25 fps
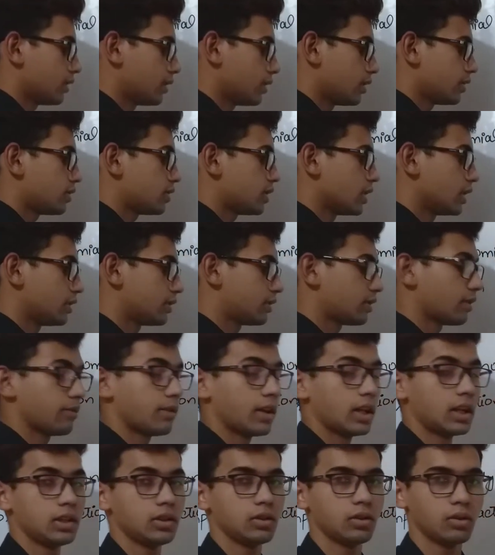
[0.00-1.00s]
this changes the
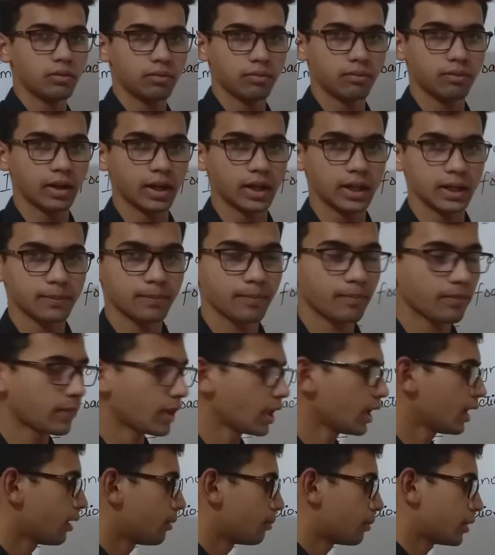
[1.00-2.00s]
value of y.
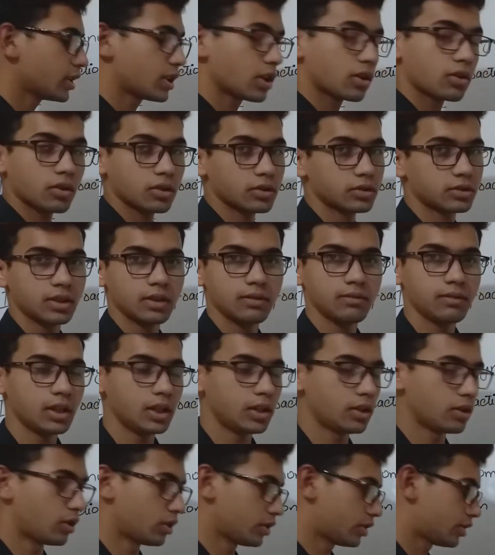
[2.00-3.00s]
But the constant
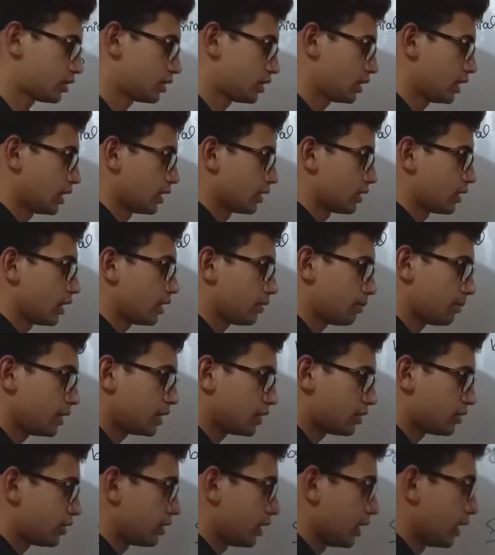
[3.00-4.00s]
will not change. It
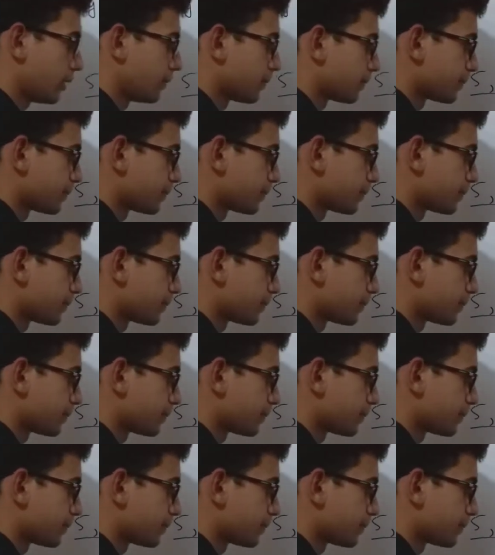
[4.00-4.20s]
means 3.